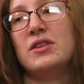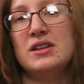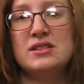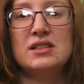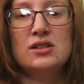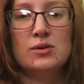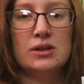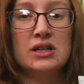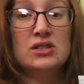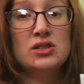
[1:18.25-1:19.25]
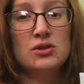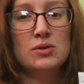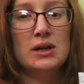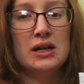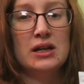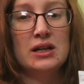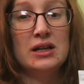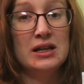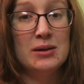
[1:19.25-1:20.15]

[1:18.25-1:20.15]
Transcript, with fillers: that they send you a link to in an